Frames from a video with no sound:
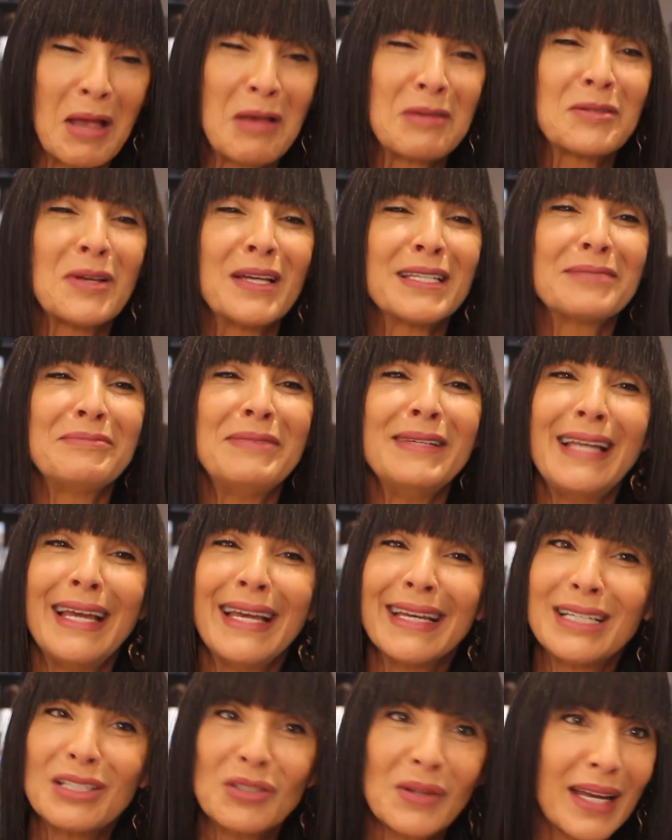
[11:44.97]
So it's been
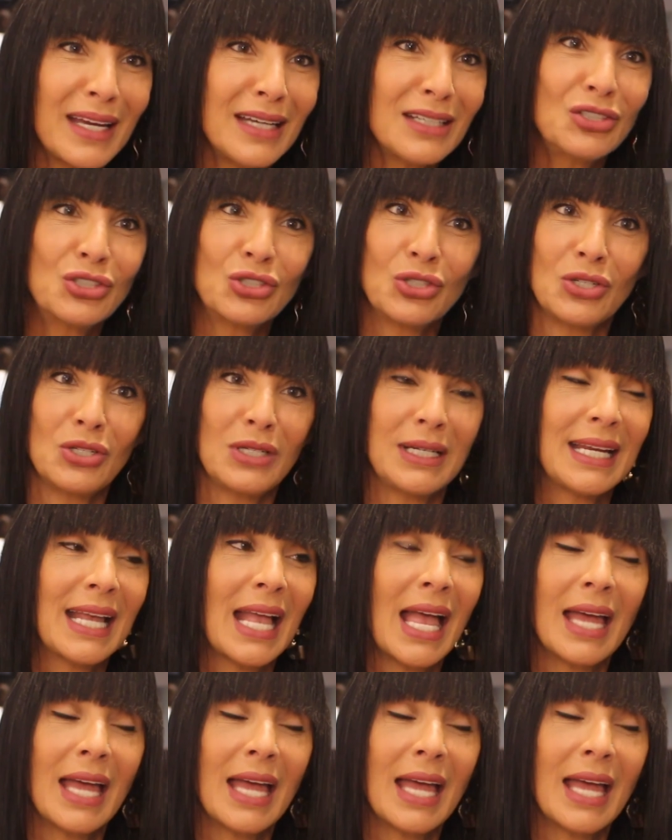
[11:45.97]
a great journey,